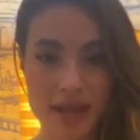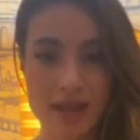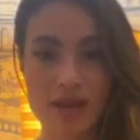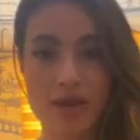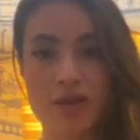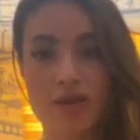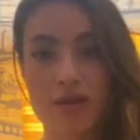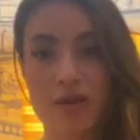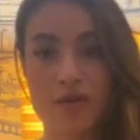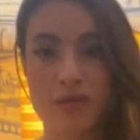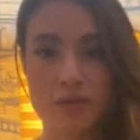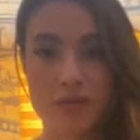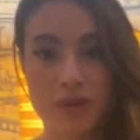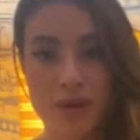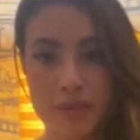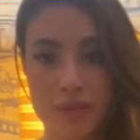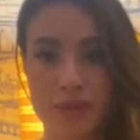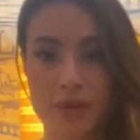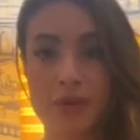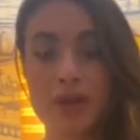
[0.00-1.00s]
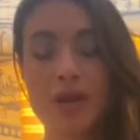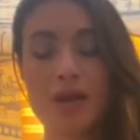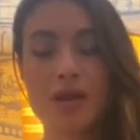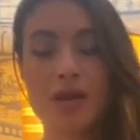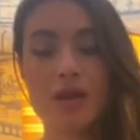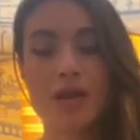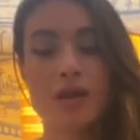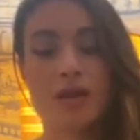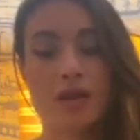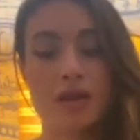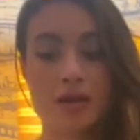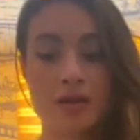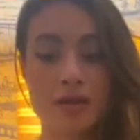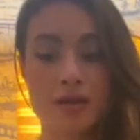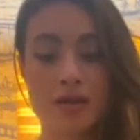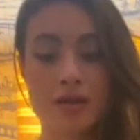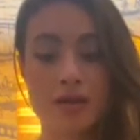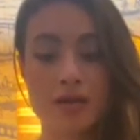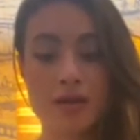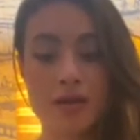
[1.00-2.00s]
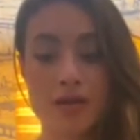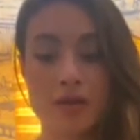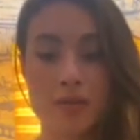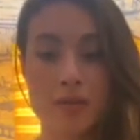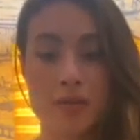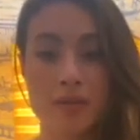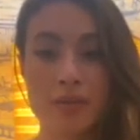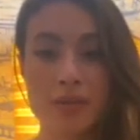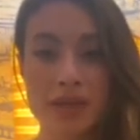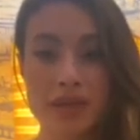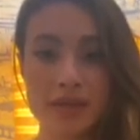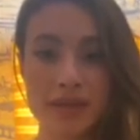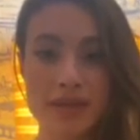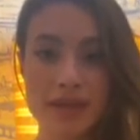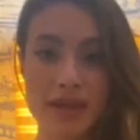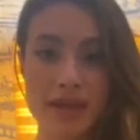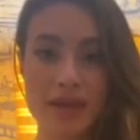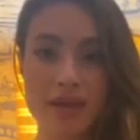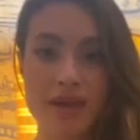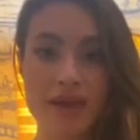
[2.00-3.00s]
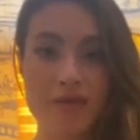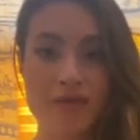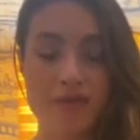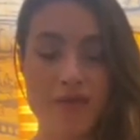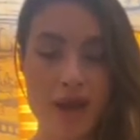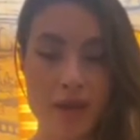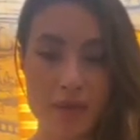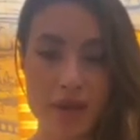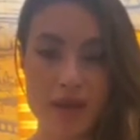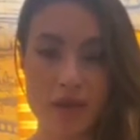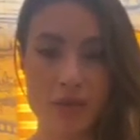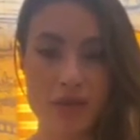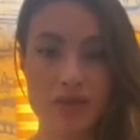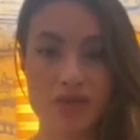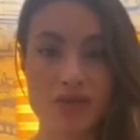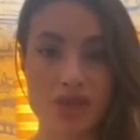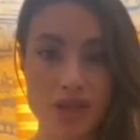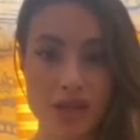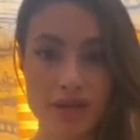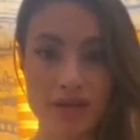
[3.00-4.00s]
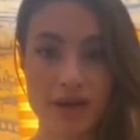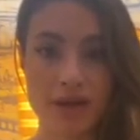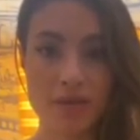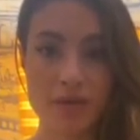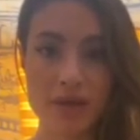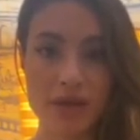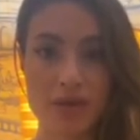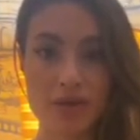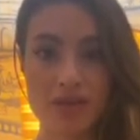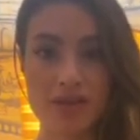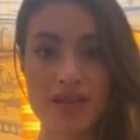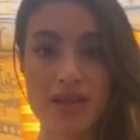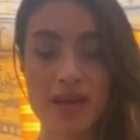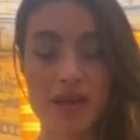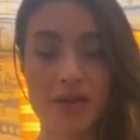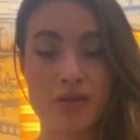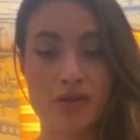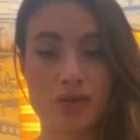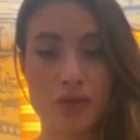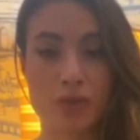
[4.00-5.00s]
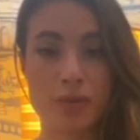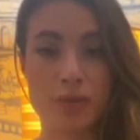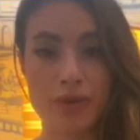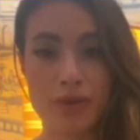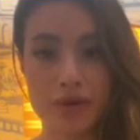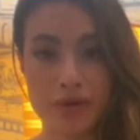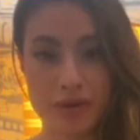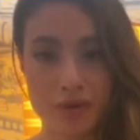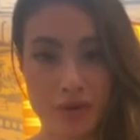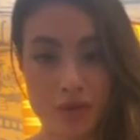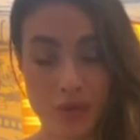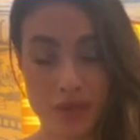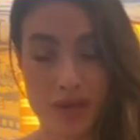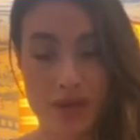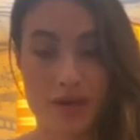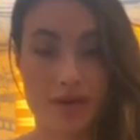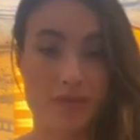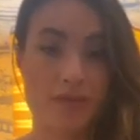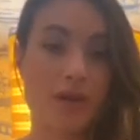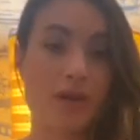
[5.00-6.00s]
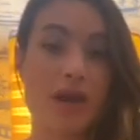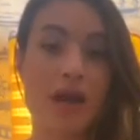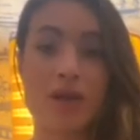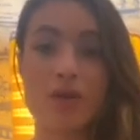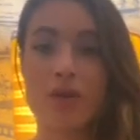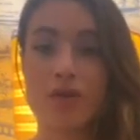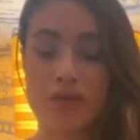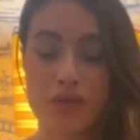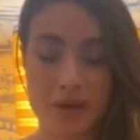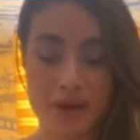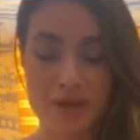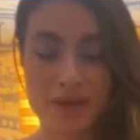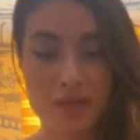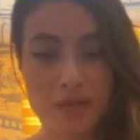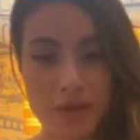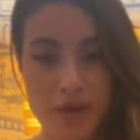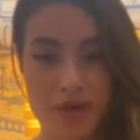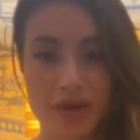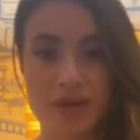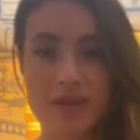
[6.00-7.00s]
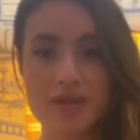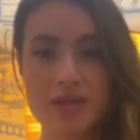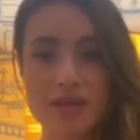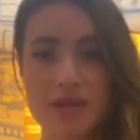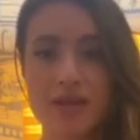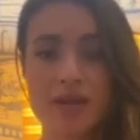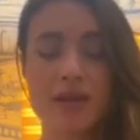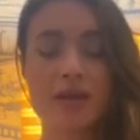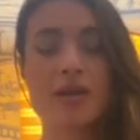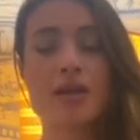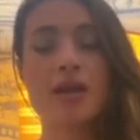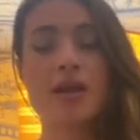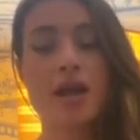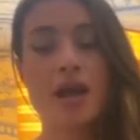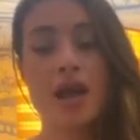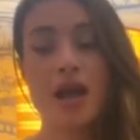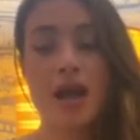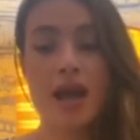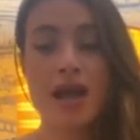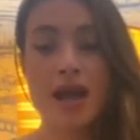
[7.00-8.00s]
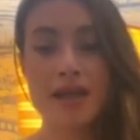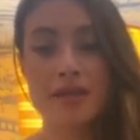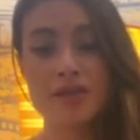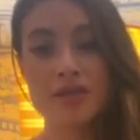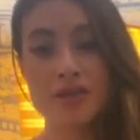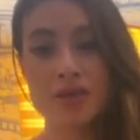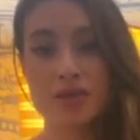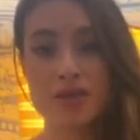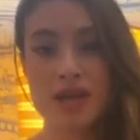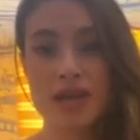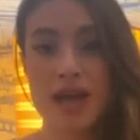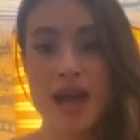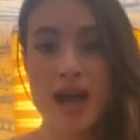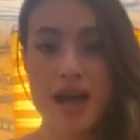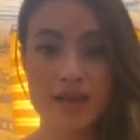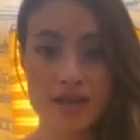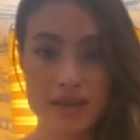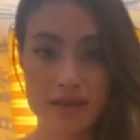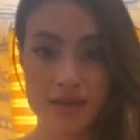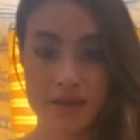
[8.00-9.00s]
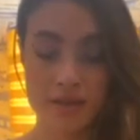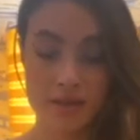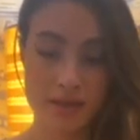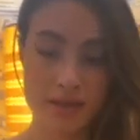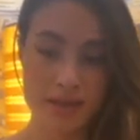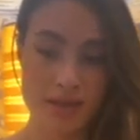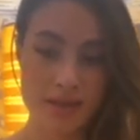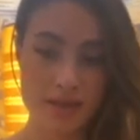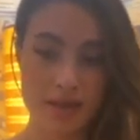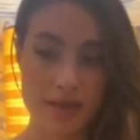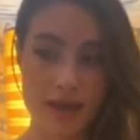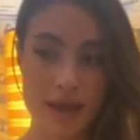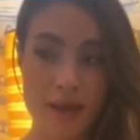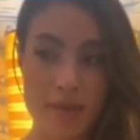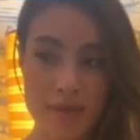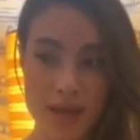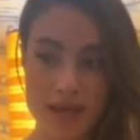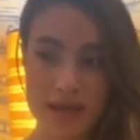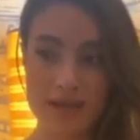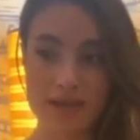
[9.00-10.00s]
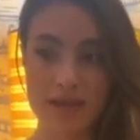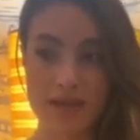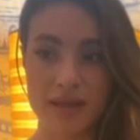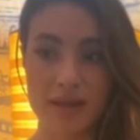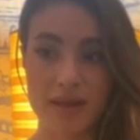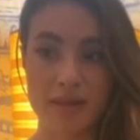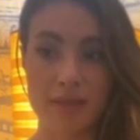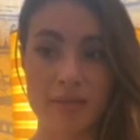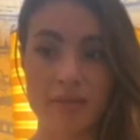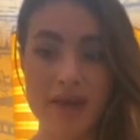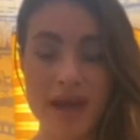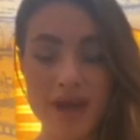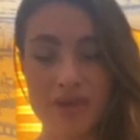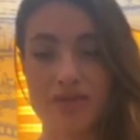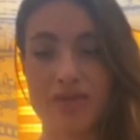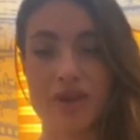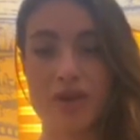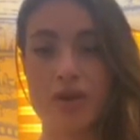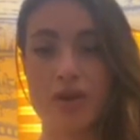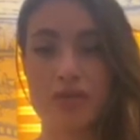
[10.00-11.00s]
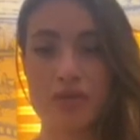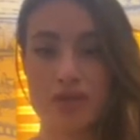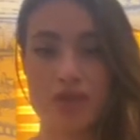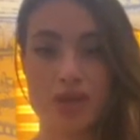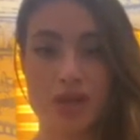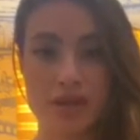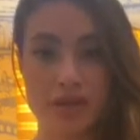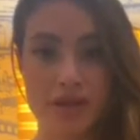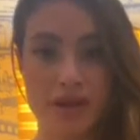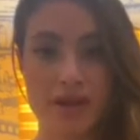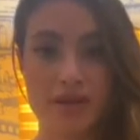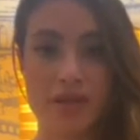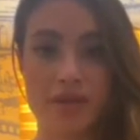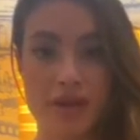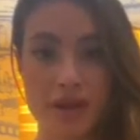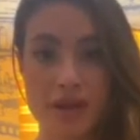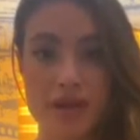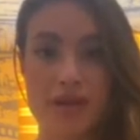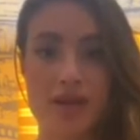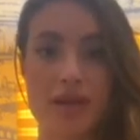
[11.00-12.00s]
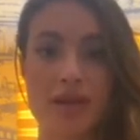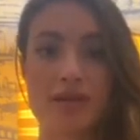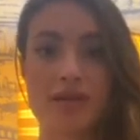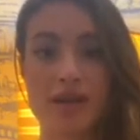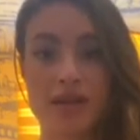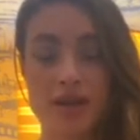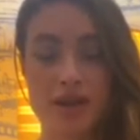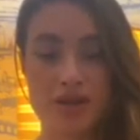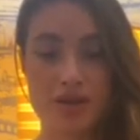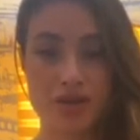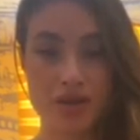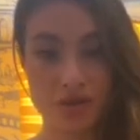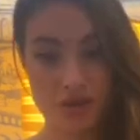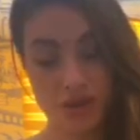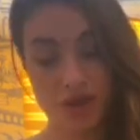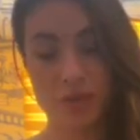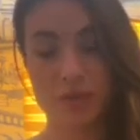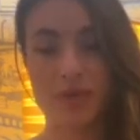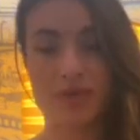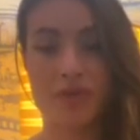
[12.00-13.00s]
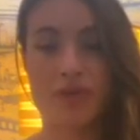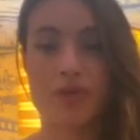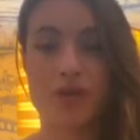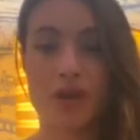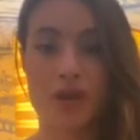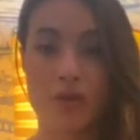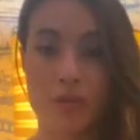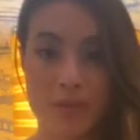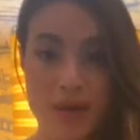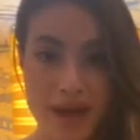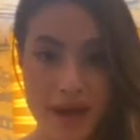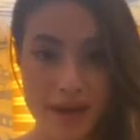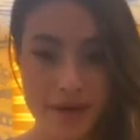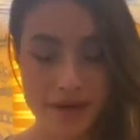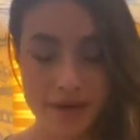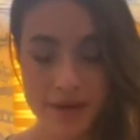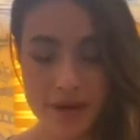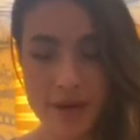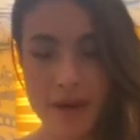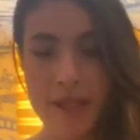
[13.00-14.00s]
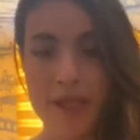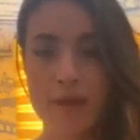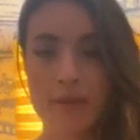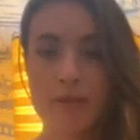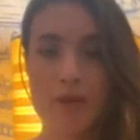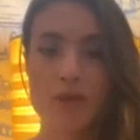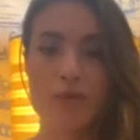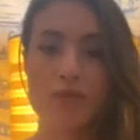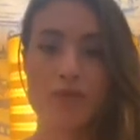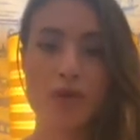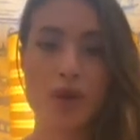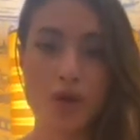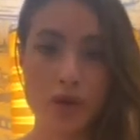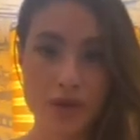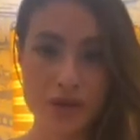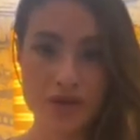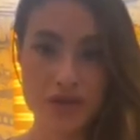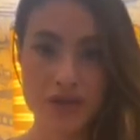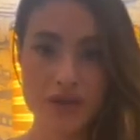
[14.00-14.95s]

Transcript: of people building a family with children, because they are so bored within, I know for experience. And so they add this amazing magic of children, thinking the relationship is going to go better. But of course,